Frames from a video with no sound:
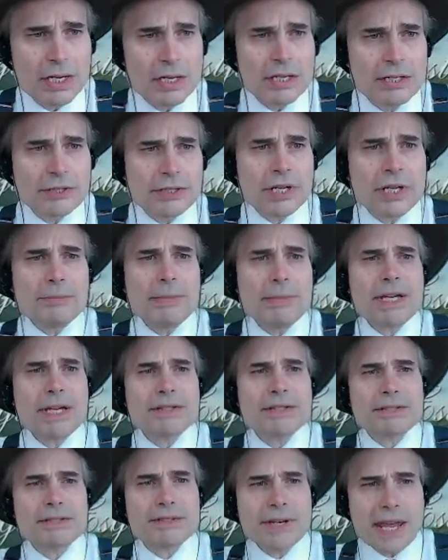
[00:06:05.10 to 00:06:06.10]
She
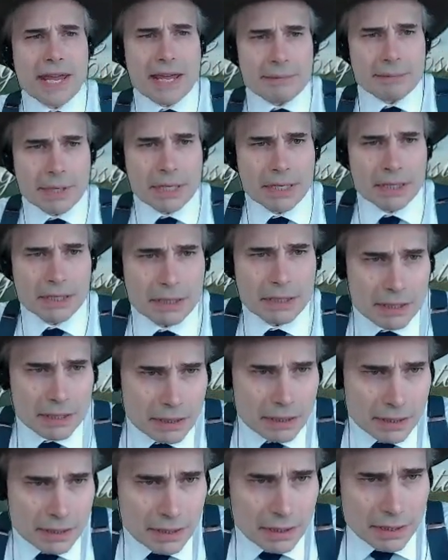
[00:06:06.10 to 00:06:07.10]
meets Jamie,
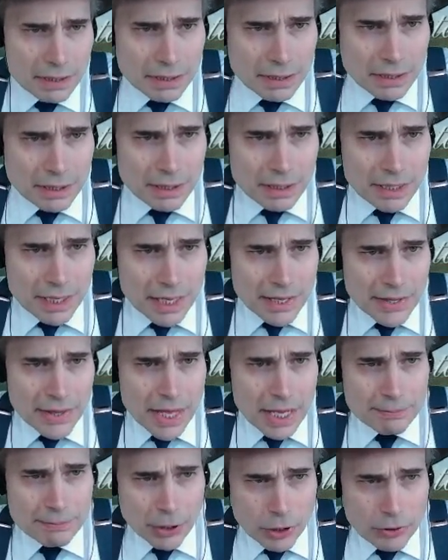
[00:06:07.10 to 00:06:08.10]
and
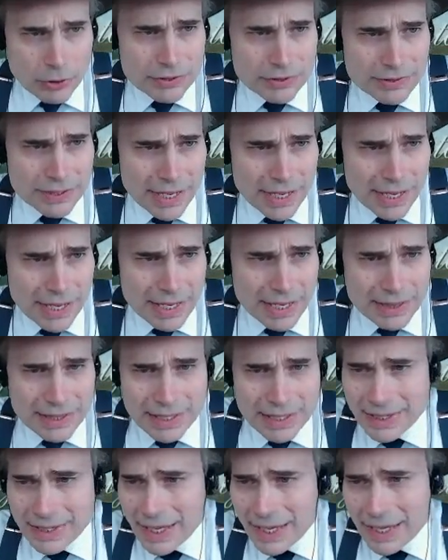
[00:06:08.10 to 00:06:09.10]
they both say
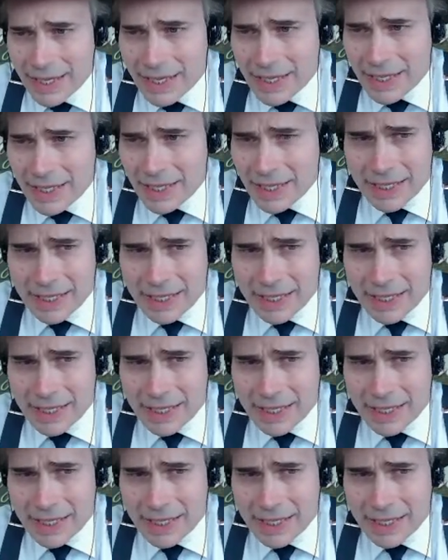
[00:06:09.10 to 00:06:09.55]
that they